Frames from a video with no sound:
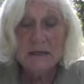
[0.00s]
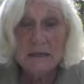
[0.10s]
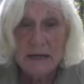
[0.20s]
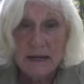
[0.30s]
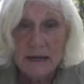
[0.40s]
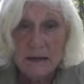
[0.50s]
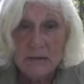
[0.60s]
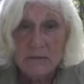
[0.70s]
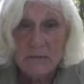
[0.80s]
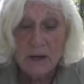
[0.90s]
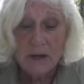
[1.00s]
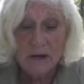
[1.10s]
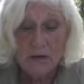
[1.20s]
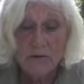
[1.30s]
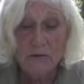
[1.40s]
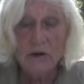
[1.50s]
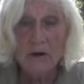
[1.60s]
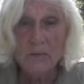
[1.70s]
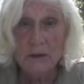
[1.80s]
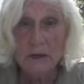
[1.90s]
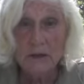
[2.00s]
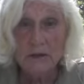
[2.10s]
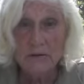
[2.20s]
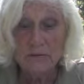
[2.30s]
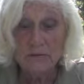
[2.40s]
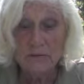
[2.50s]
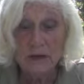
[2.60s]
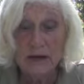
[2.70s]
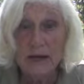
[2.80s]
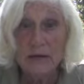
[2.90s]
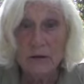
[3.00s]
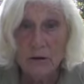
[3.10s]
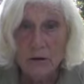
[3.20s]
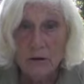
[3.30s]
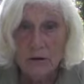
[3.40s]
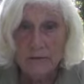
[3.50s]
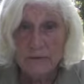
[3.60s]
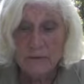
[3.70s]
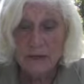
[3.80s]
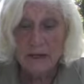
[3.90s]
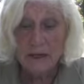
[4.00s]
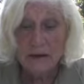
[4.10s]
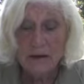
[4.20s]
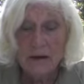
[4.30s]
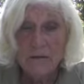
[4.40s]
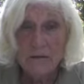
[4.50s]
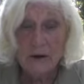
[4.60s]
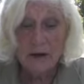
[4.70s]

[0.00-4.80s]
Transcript: Take my yoke upon you, and learn of me, for